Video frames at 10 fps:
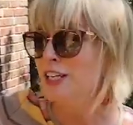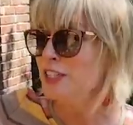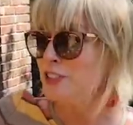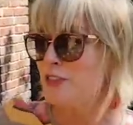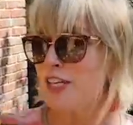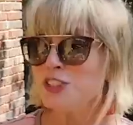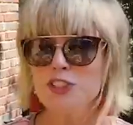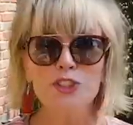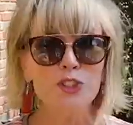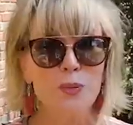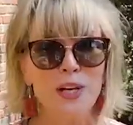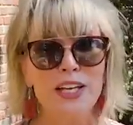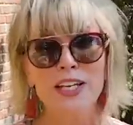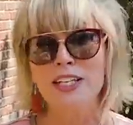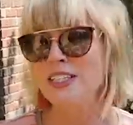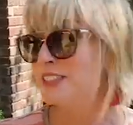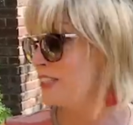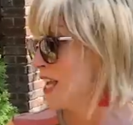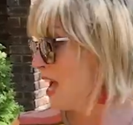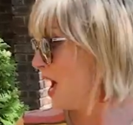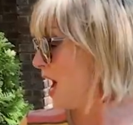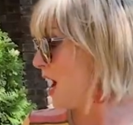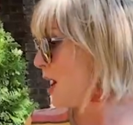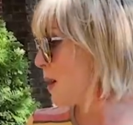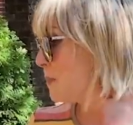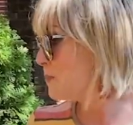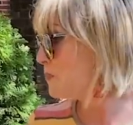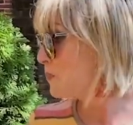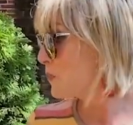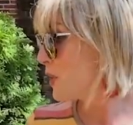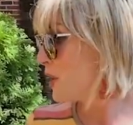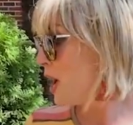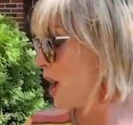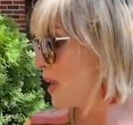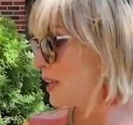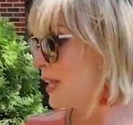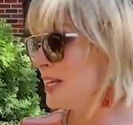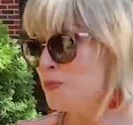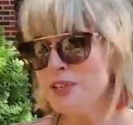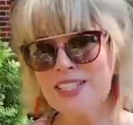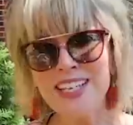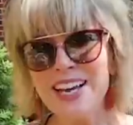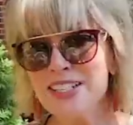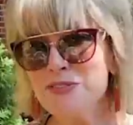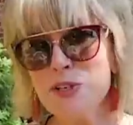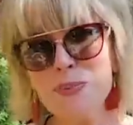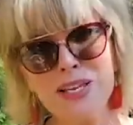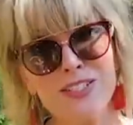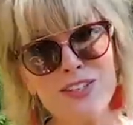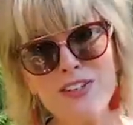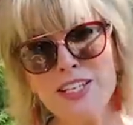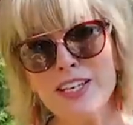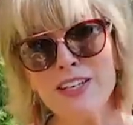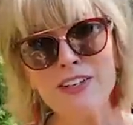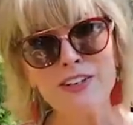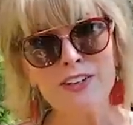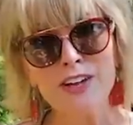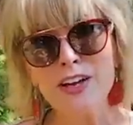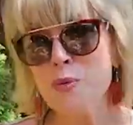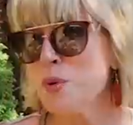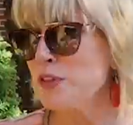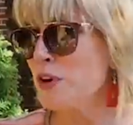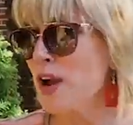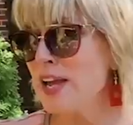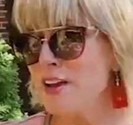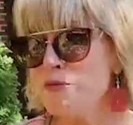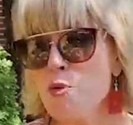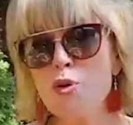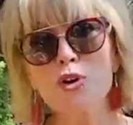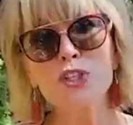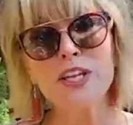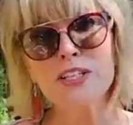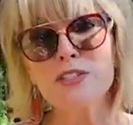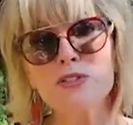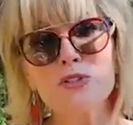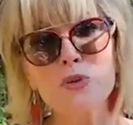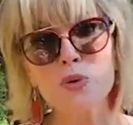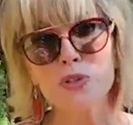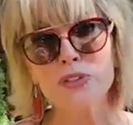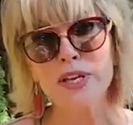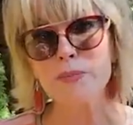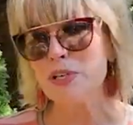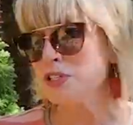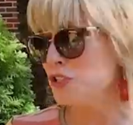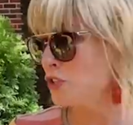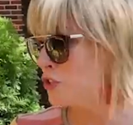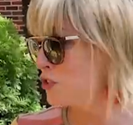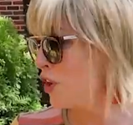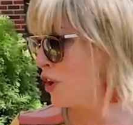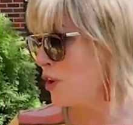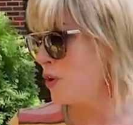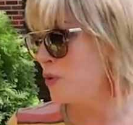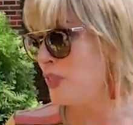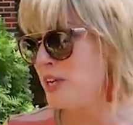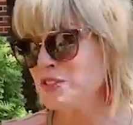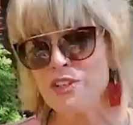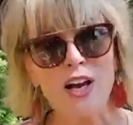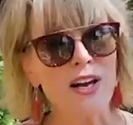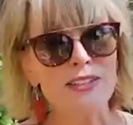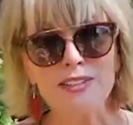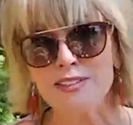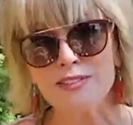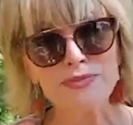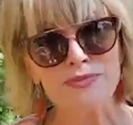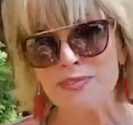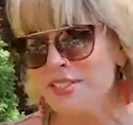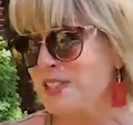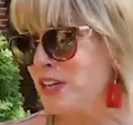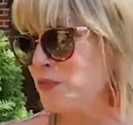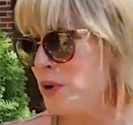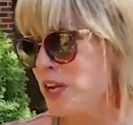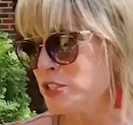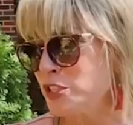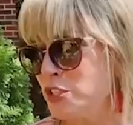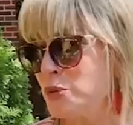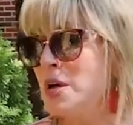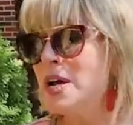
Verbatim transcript: So that's just the way it is. And it really kind of depends on the year, whether I have more or less squirrel damage. So that's kind of what I do.